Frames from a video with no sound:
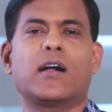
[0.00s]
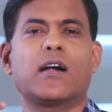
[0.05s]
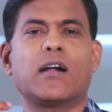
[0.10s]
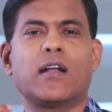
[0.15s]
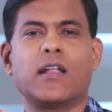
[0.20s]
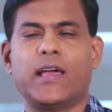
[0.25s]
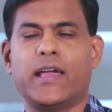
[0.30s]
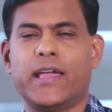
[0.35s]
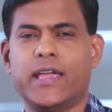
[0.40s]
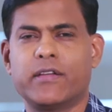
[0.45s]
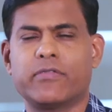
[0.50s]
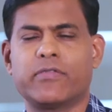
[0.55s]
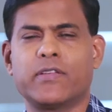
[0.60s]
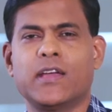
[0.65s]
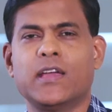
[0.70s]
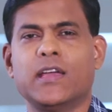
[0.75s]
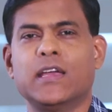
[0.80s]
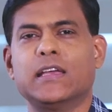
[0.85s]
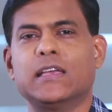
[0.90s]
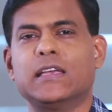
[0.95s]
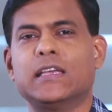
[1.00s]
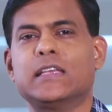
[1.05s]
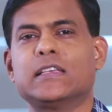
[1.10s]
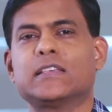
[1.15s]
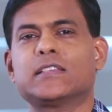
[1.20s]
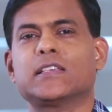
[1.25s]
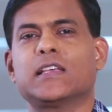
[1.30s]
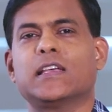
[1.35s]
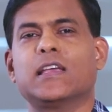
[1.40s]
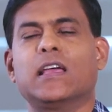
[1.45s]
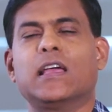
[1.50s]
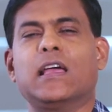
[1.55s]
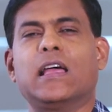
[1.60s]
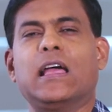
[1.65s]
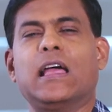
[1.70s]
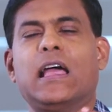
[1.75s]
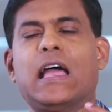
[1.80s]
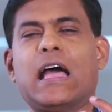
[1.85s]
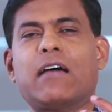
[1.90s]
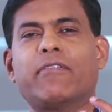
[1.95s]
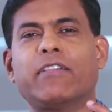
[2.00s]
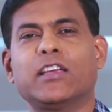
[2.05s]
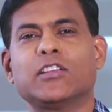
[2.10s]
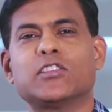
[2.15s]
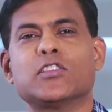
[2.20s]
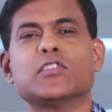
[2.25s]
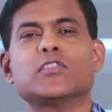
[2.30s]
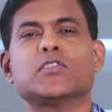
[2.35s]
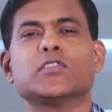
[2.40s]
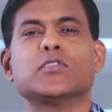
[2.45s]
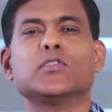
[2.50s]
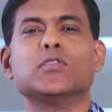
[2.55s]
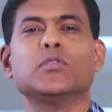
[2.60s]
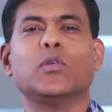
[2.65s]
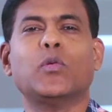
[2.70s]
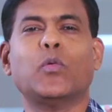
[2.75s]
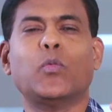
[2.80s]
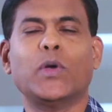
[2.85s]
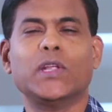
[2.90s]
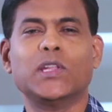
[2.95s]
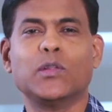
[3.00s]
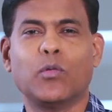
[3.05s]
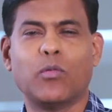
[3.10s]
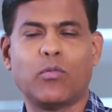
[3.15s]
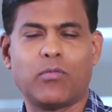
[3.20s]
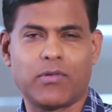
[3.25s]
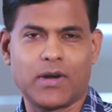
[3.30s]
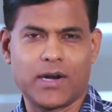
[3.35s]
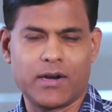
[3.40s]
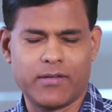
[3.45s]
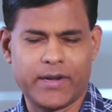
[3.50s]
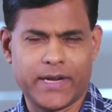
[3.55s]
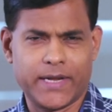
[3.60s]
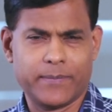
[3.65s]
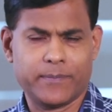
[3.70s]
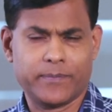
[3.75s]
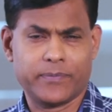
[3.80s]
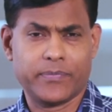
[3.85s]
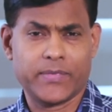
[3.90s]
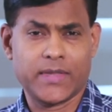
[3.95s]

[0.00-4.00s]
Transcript: our life is having to do with worry.